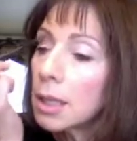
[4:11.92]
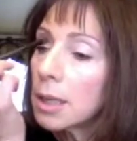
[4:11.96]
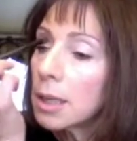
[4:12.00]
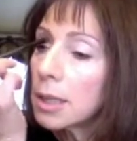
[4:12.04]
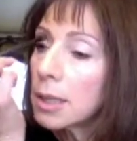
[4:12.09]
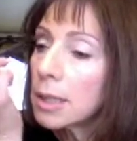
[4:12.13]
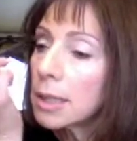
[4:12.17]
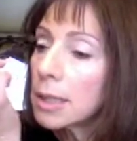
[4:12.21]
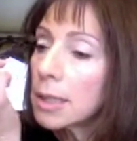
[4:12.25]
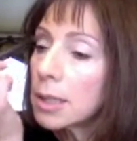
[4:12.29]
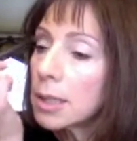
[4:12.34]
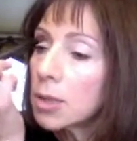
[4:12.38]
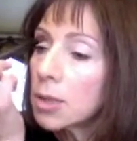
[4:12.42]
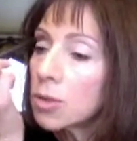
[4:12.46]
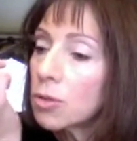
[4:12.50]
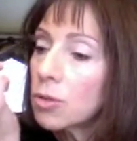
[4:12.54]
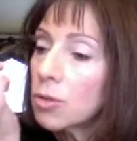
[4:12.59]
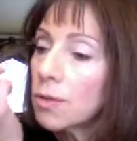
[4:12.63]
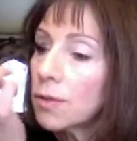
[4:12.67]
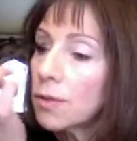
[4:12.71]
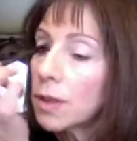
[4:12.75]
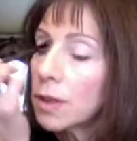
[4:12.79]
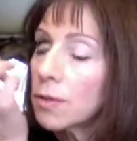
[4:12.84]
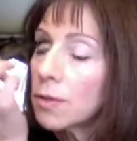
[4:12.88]
is it sort
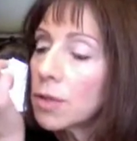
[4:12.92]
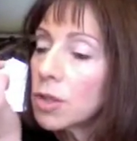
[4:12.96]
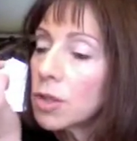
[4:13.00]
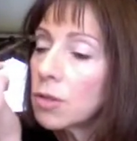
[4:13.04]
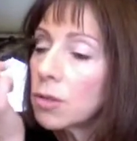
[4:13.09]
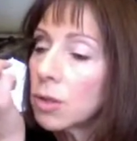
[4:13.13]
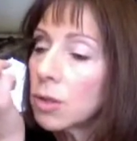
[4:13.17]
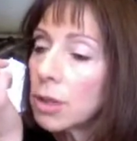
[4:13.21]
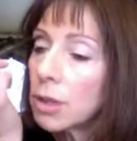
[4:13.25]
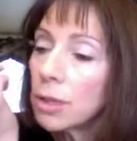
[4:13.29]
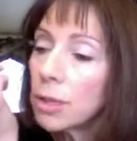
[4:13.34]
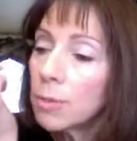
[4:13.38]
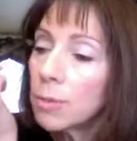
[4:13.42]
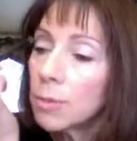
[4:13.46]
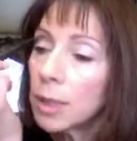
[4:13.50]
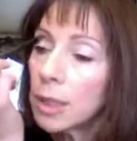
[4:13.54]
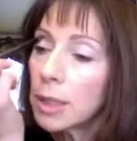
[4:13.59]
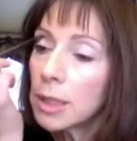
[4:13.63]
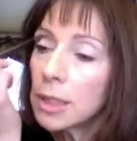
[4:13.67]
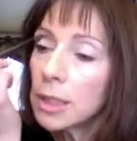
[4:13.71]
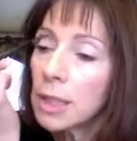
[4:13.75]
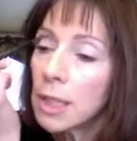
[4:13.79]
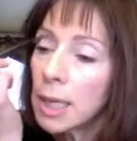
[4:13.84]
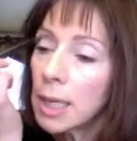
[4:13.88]
of gives you a little
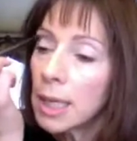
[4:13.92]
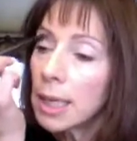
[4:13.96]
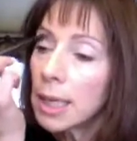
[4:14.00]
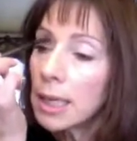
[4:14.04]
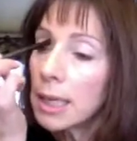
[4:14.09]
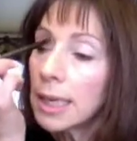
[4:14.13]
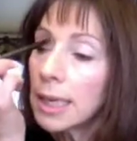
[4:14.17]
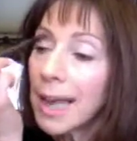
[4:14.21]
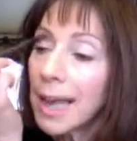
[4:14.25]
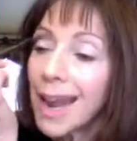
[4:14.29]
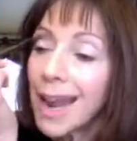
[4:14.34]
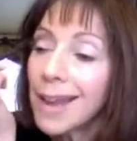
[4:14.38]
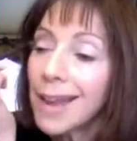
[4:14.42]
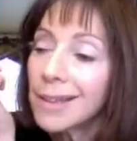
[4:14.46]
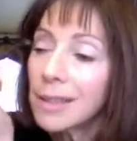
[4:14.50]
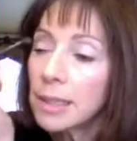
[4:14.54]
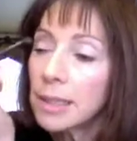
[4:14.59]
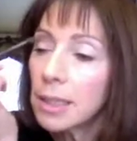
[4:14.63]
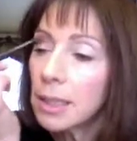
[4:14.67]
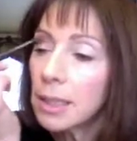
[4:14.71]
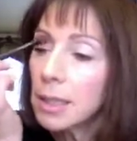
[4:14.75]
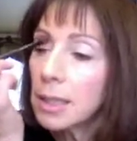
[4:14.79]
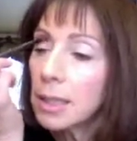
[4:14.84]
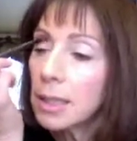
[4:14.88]
bit, it
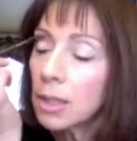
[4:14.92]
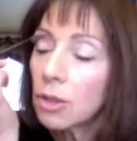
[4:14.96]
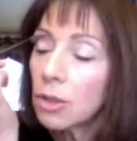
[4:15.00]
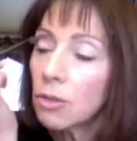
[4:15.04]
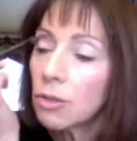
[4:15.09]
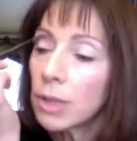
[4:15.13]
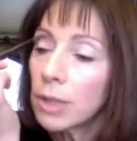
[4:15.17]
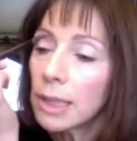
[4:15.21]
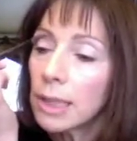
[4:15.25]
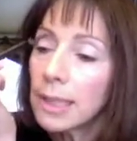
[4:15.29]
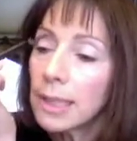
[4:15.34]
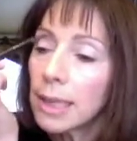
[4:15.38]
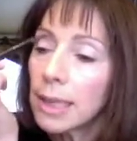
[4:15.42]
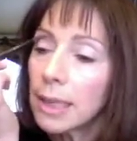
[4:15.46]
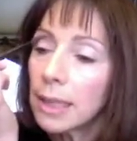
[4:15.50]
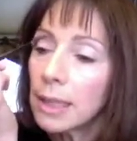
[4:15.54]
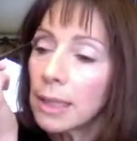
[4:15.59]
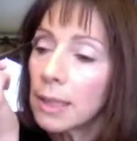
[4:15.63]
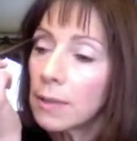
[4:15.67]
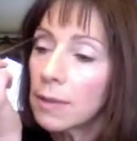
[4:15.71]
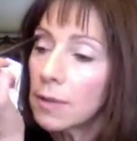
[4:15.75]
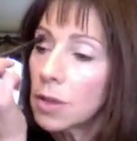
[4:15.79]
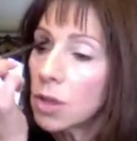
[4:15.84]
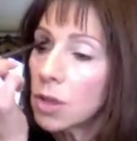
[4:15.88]
enhances the crease and
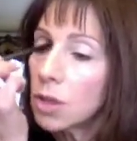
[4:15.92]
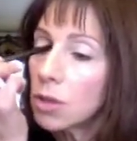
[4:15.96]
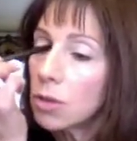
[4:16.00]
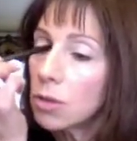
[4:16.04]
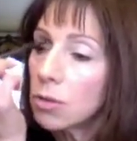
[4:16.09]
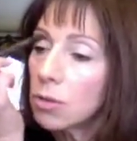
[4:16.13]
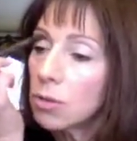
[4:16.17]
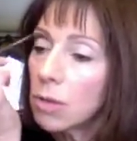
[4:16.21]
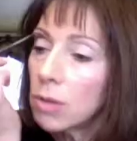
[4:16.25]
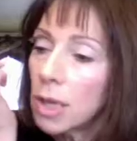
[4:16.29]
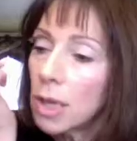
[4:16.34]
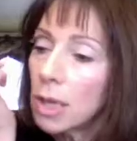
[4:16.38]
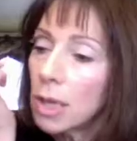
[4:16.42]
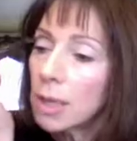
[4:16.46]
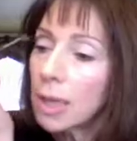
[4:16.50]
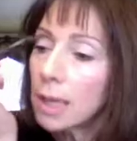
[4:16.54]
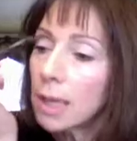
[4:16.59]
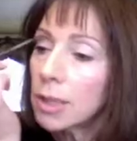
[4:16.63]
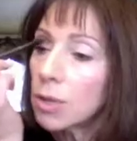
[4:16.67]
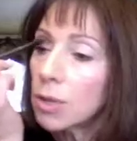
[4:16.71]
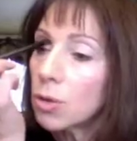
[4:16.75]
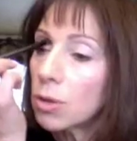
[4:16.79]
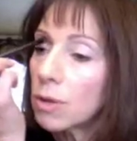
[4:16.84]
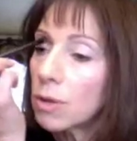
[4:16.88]
gives you
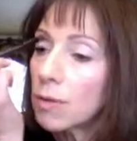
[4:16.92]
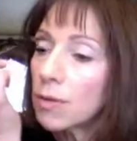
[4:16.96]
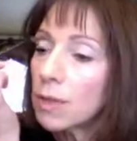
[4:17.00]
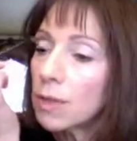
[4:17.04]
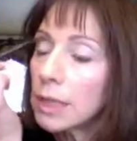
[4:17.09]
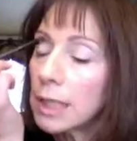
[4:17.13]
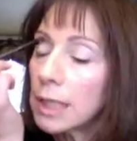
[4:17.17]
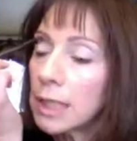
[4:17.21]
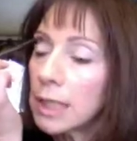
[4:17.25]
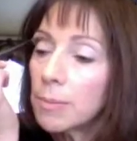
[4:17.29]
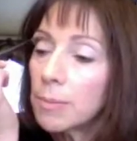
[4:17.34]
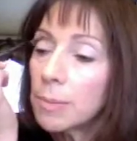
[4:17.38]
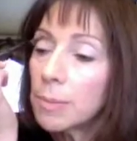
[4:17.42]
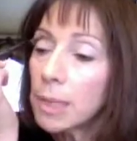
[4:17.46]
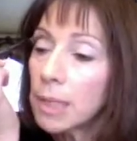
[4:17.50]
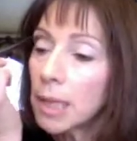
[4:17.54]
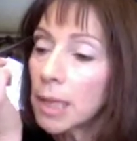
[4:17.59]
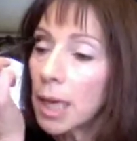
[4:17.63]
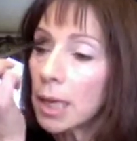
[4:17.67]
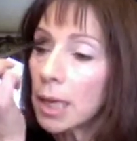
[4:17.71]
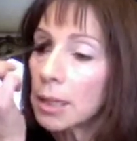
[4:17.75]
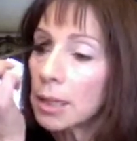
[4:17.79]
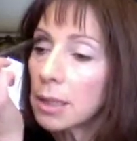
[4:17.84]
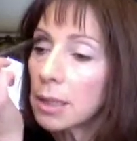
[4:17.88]
that sort of deep
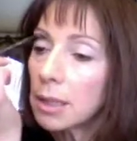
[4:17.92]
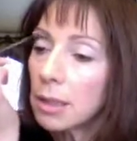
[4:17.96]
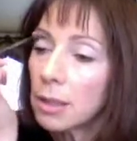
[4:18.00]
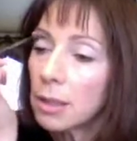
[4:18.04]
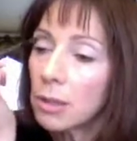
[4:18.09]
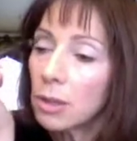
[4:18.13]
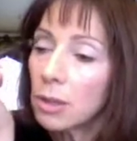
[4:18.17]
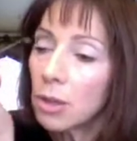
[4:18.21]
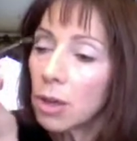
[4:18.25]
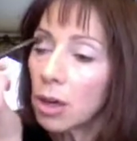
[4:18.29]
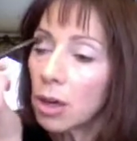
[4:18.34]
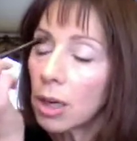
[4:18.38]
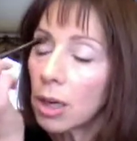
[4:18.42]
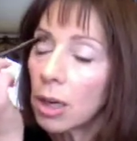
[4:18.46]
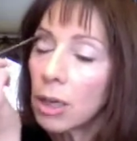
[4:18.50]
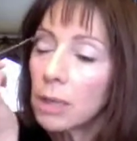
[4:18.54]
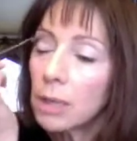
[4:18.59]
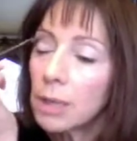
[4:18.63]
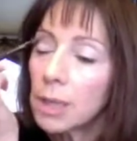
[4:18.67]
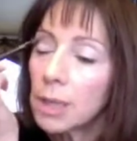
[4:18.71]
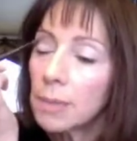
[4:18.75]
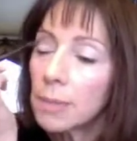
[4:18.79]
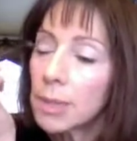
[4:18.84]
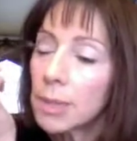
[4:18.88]
set look.
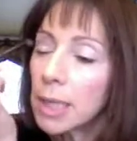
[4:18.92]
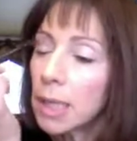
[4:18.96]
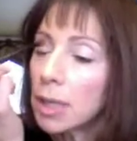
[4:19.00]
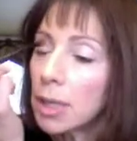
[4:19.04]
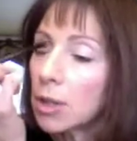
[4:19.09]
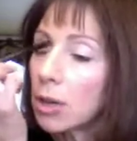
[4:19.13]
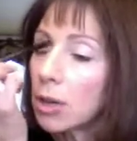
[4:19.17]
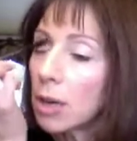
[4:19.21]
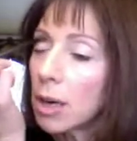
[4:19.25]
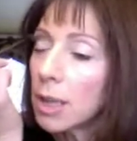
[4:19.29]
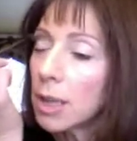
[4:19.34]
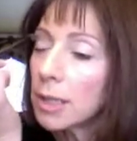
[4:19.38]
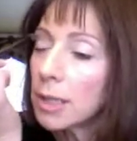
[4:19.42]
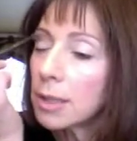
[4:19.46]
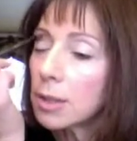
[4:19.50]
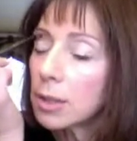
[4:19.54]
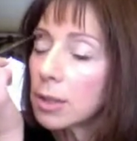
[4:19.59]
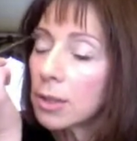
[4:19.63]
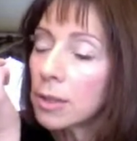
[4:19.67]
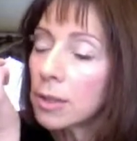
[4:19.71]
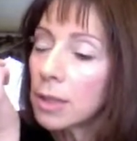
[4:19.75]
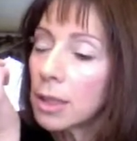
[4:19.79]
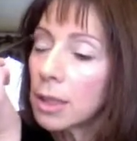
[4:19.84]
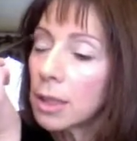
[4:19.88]
Deep set, your eyes
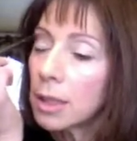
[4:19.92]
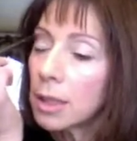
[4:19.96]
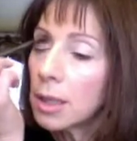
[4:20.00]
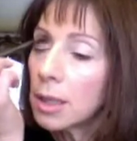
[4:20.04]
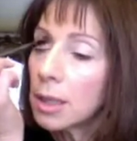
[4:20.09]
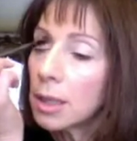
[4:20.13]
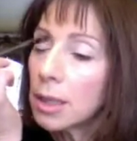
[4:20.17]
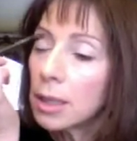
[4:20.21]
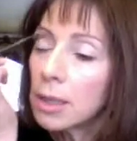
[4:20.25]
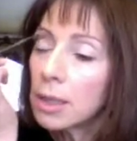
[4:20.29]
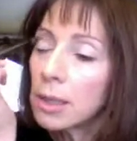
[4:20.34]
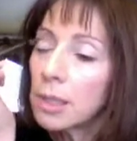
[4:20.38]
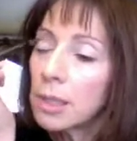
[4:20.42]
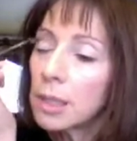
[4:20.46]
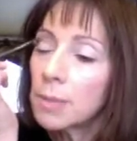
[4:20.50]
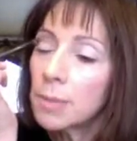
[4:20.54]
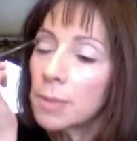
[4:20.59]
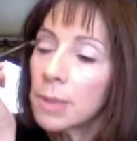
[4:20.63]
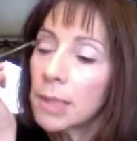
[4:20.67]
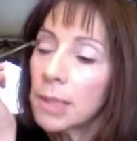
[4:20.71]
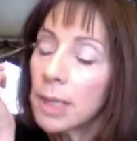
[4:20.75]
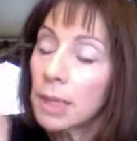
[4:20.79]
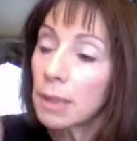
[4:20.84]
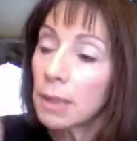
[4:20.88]
look deep
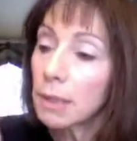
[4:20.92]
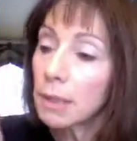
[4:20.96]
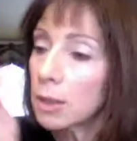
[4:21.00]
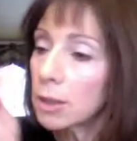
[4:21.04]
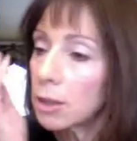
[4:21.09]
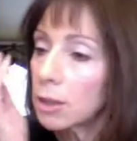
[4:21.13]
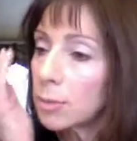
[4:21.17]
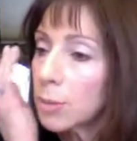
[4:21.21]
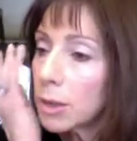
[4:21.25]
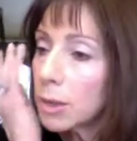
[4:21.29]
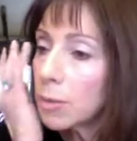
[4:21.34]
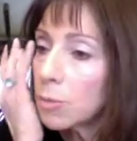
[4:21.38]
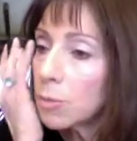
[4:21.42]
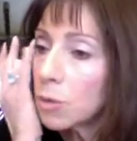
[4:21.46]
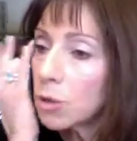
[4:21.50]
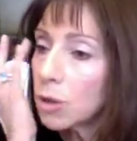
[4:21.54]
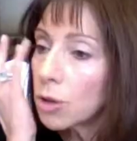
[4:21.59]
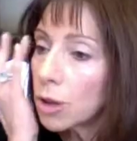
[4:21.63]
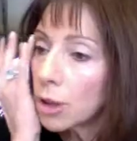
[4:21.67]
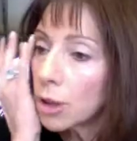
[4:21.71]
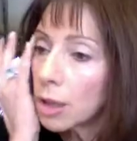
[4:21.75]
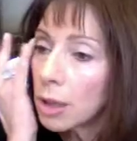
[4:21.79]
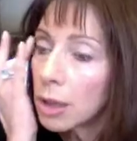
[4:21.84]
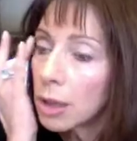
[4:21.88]
set and a little bit
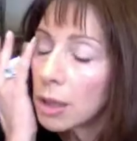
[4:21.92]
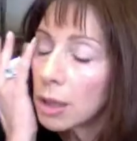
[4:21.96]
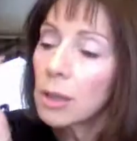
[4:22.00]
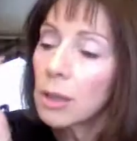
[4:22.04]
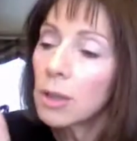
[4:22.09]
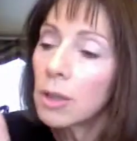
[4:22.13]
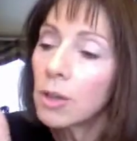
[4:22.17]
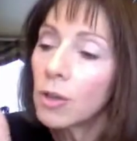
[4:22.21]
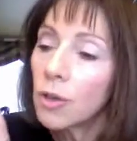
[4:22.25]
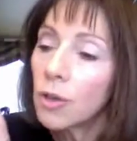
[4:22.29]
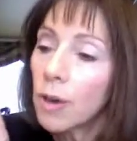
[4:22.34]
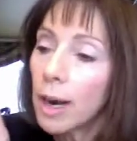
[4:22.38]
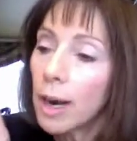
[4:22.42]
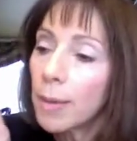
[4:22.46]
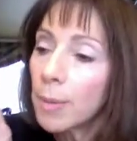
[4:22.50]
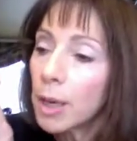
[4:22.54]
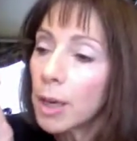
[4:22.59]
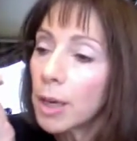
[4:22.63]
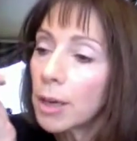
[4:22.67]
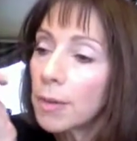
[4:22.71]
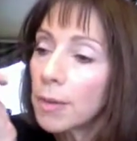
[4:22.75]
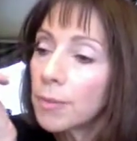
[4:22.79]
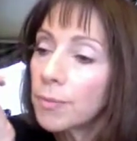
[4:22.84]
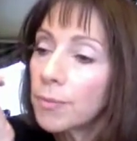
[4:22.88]
more drama.